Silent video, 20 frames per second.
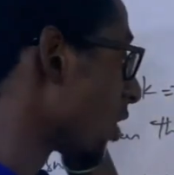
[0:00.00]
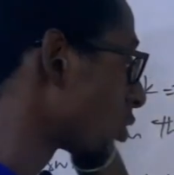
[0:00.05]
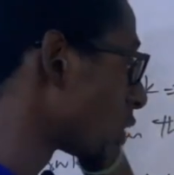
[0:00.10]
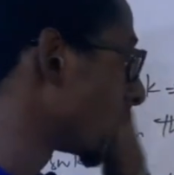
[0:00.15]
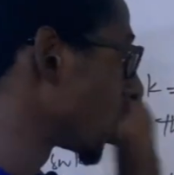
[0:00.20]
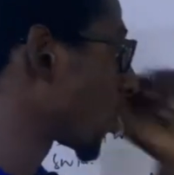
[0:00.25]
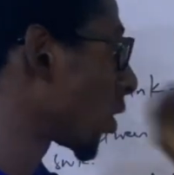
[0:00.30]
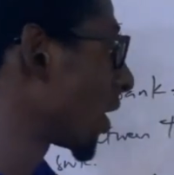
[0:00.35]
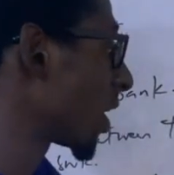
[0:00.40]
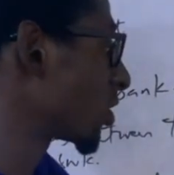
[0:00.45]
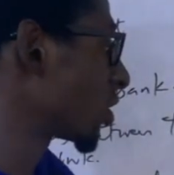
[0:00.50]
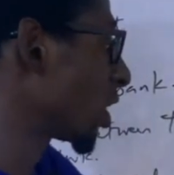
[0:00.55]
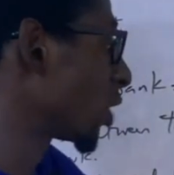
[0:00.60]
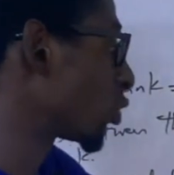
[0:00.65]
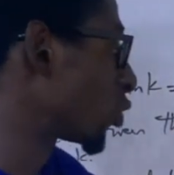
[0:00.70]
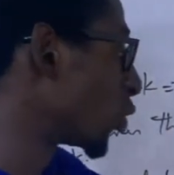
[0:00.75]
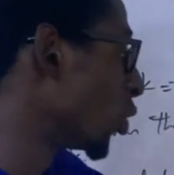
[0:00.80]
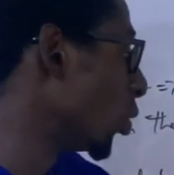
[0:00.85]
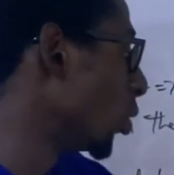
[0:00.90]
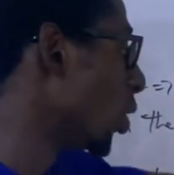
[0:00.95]
So the correction
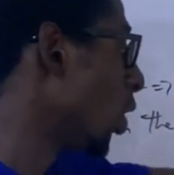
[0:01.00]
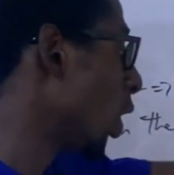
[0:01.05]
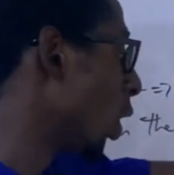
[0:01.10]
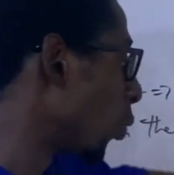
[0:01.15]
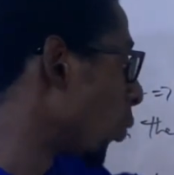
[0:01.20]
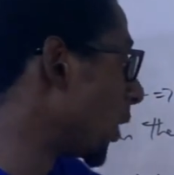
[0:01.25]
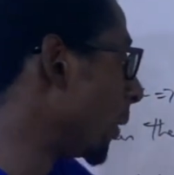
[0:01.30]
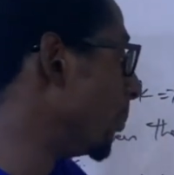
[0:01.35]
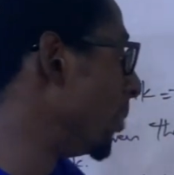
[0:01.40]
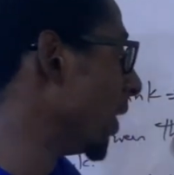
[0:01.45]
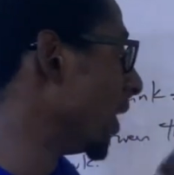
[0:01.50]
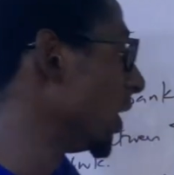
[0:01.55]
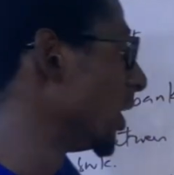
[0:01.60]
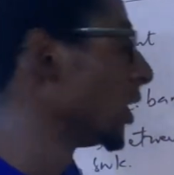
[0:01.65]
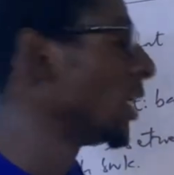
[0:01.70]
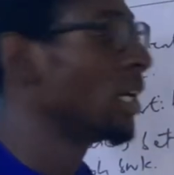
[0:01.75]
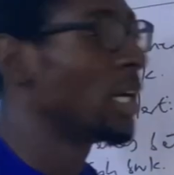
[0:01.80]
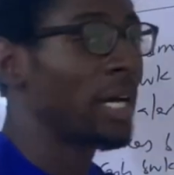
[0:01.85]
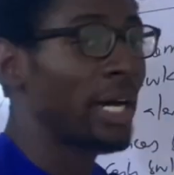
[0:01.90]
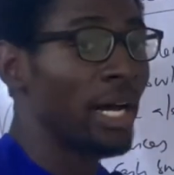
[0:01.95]
too will be
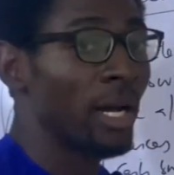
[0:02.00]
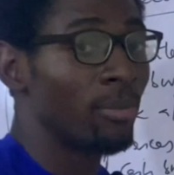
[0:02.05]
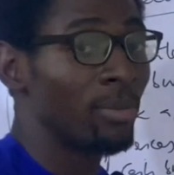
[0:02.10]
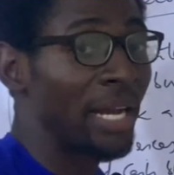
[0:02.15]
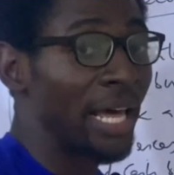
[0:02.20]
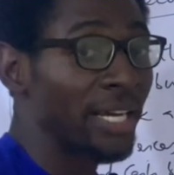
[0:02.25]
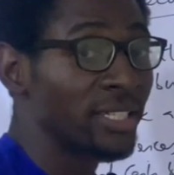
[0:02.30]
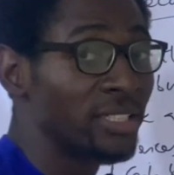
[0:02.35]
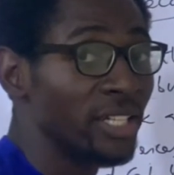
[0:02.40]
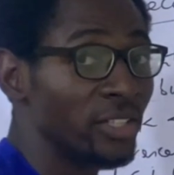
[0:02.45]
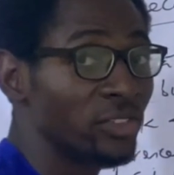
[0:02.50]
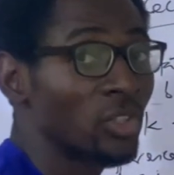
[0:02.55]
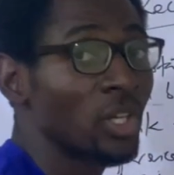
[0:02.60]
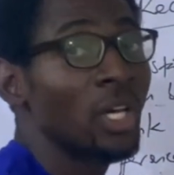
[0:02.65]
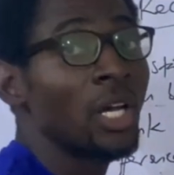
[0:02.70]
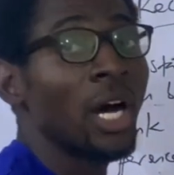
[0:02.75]
like this.